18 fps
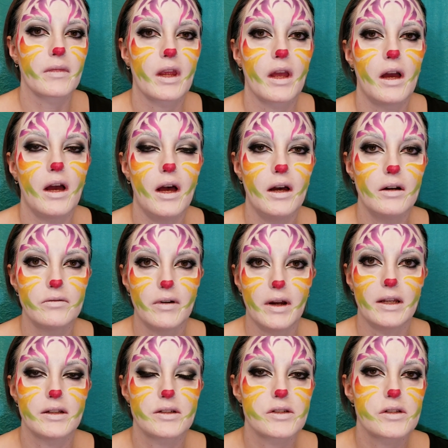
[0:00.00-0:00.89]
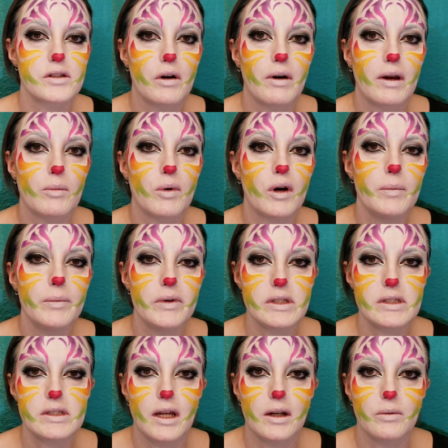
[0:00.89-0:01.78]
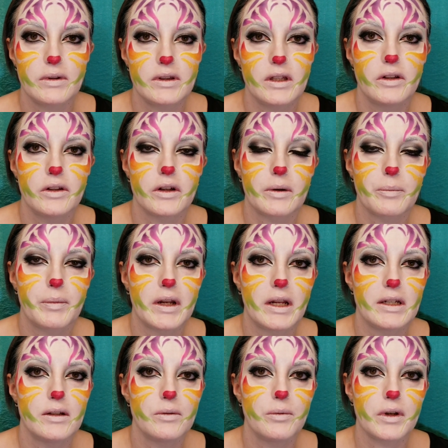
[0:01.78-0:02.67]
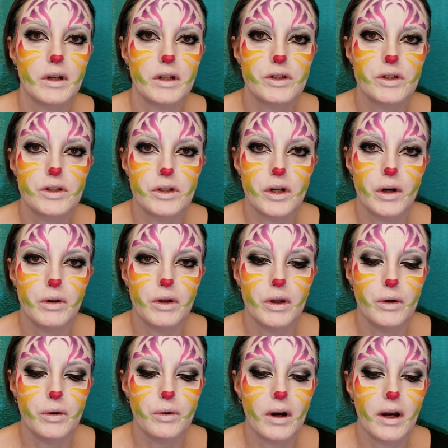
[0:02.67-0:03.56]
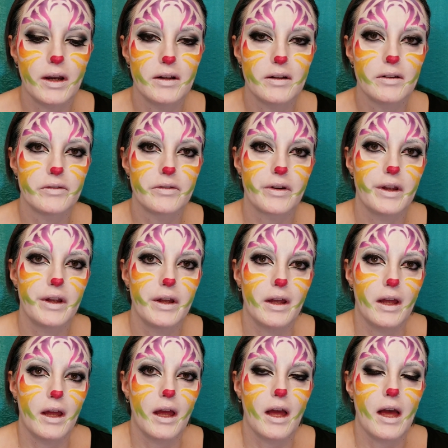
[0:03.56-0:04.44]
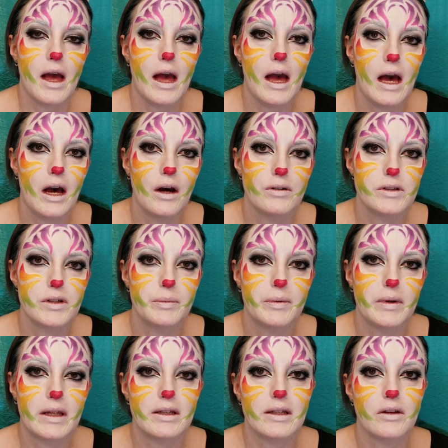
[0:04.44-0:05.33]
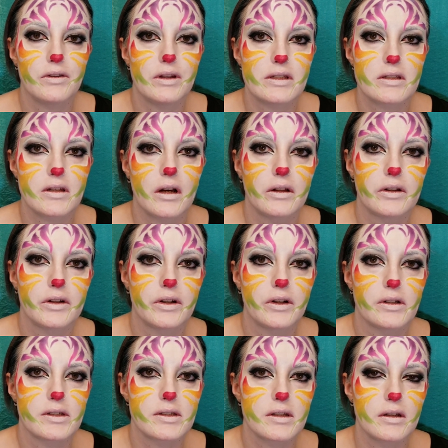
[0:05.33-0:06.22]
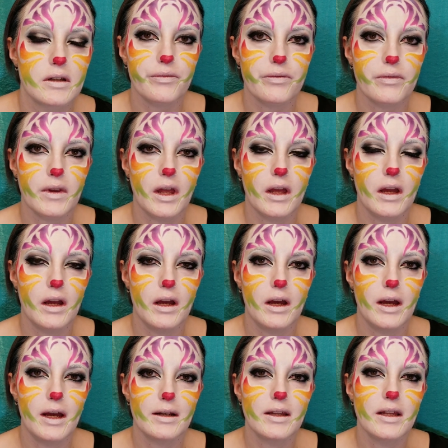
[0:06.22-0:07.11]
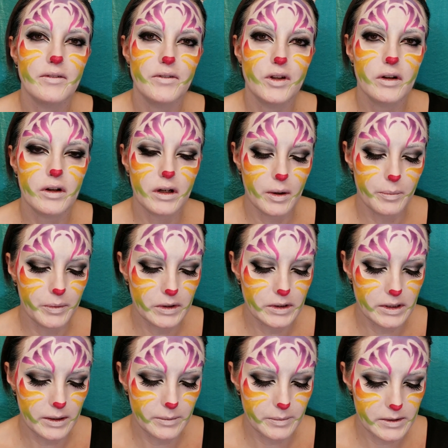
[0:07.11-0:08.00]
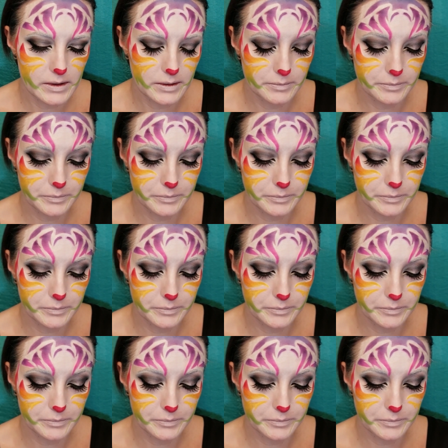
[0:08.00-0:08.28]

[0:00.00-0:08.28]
Alright, so I'm almost done with the look, but I did want to show you kind of how to blend out these colors and give you a couple tips.